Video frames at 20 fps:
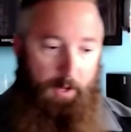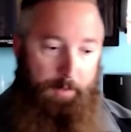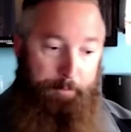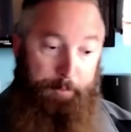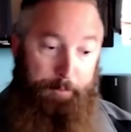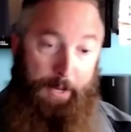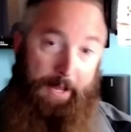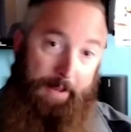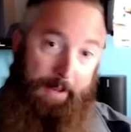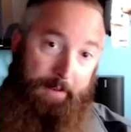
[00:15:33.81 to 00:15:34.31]

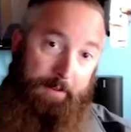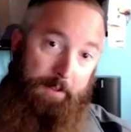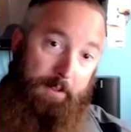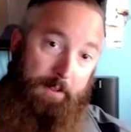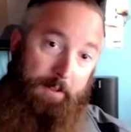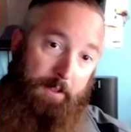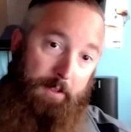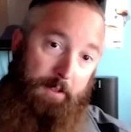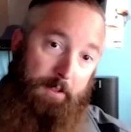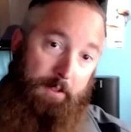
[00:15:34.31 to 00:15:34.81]
But
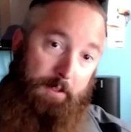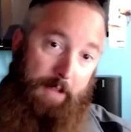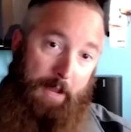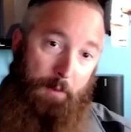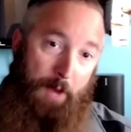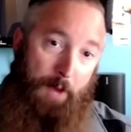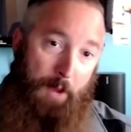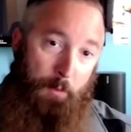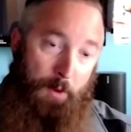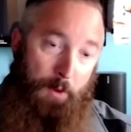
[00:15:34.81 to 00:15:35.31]

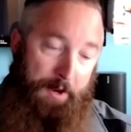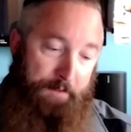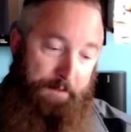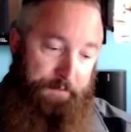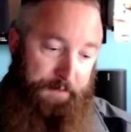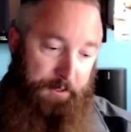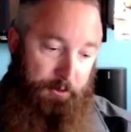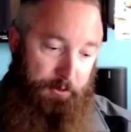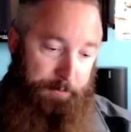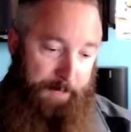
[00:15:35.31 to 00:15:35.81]
I want to
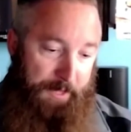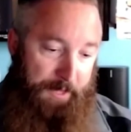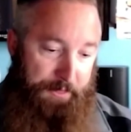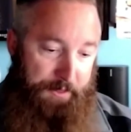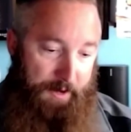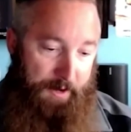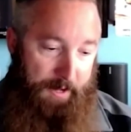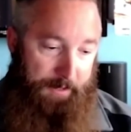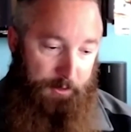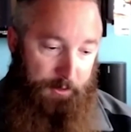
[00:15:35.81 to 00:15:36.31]
finish my
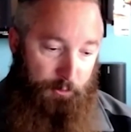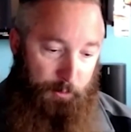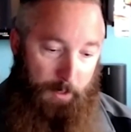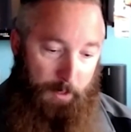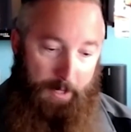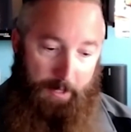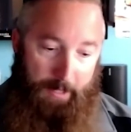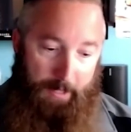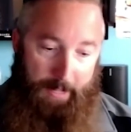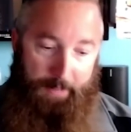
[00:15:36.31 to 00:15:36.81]
thought as
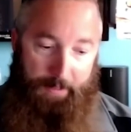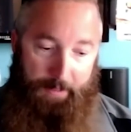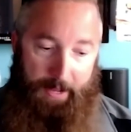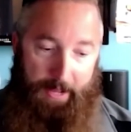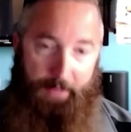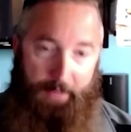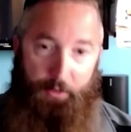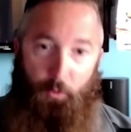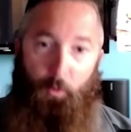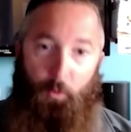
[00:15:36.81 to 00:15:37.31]
well
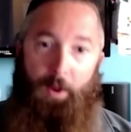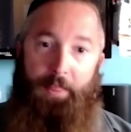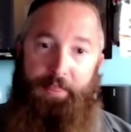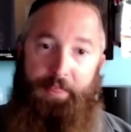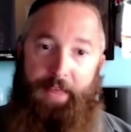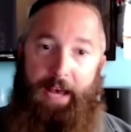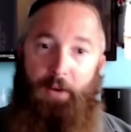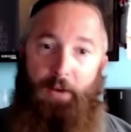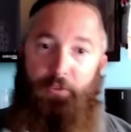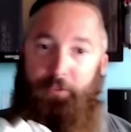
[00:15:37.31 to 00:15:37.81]
on the
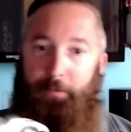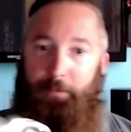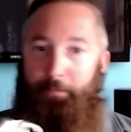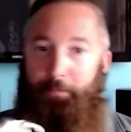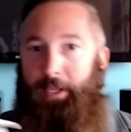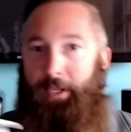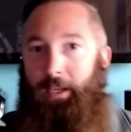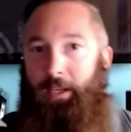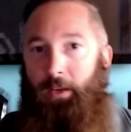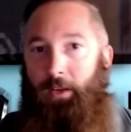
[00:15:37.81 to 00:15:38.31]
1000
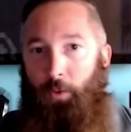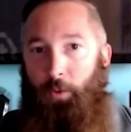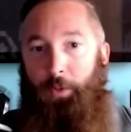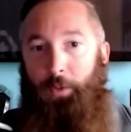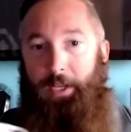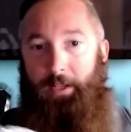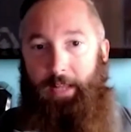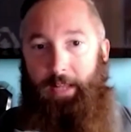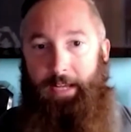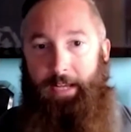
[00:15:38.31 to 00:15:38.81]
being what
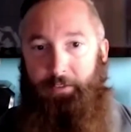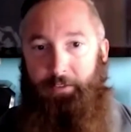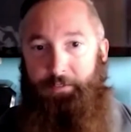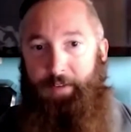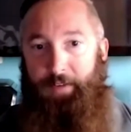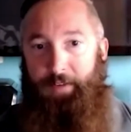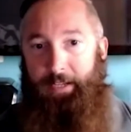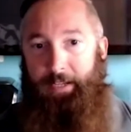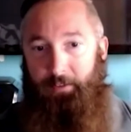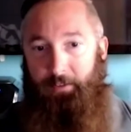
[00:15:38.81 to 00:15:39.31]
we
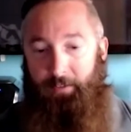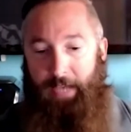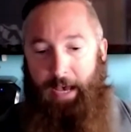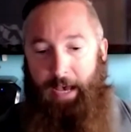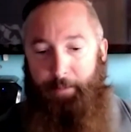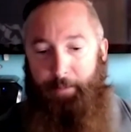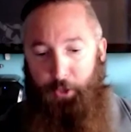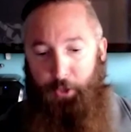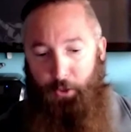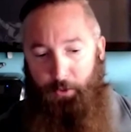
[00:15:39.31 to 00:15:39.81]
classify as a
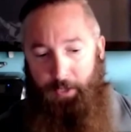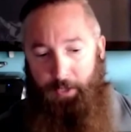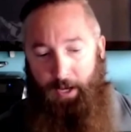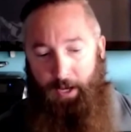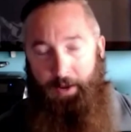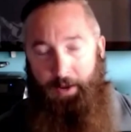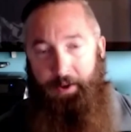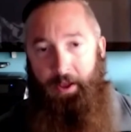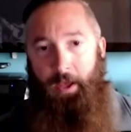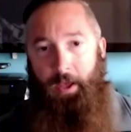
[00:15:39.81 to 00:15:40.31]
top coat
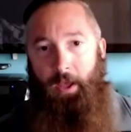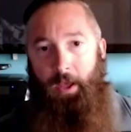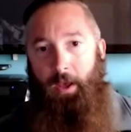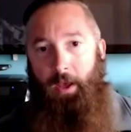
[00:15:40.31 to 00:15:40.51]
gun.